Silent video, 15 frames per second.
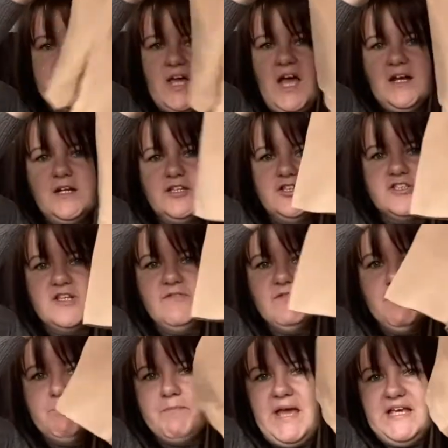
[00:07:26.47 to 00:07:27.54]
And I just love
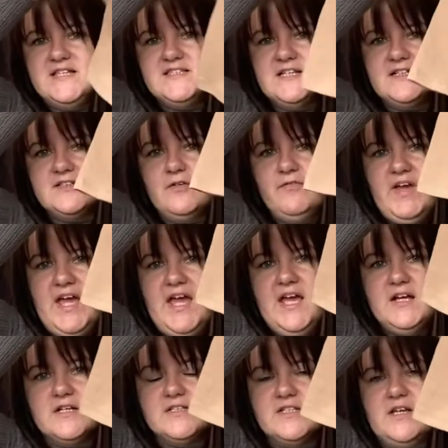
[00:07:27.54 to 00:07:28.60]
the basics of
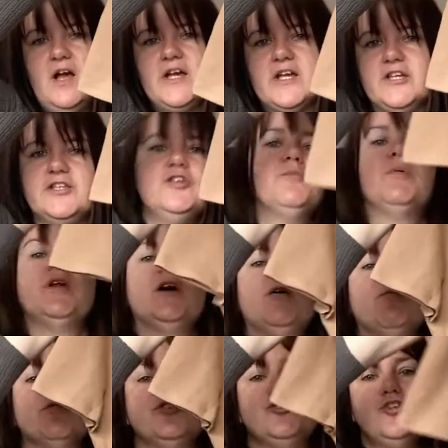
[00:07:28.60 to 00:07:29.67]
it, because you put it
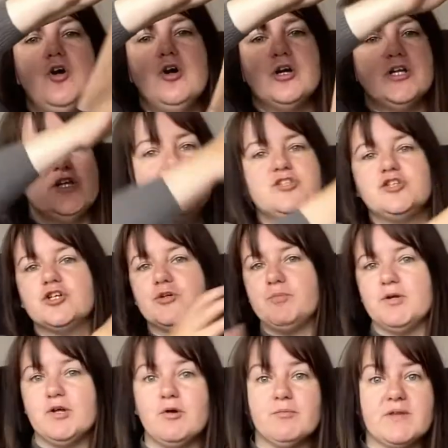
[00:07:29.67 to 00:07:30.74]
on with joggers, you could
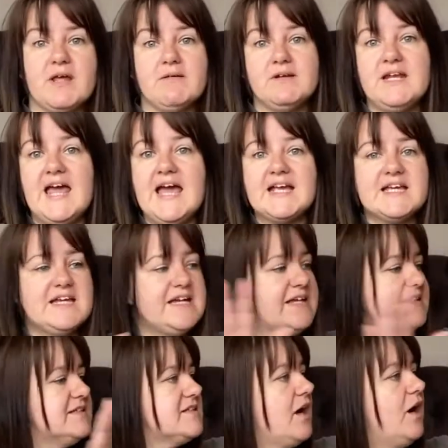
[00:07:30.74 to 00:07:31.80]
put it on the leggings.